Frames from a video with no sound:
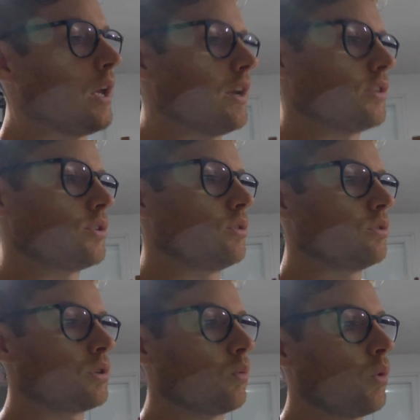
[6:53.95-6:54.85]

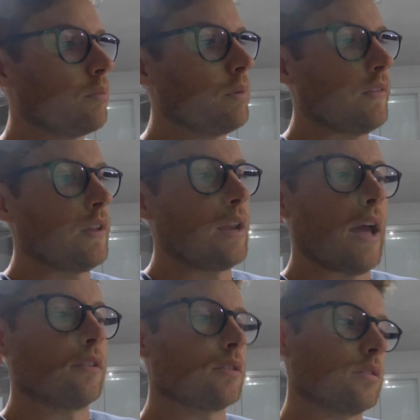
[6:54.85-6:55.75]
issues, one being the
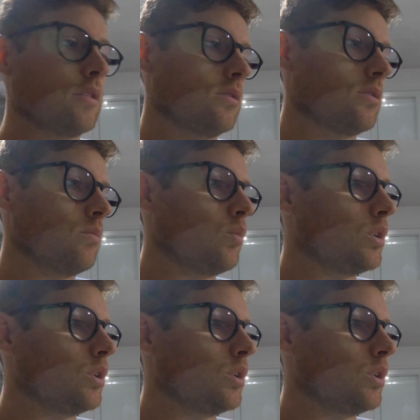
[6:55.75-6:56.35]
NATS system,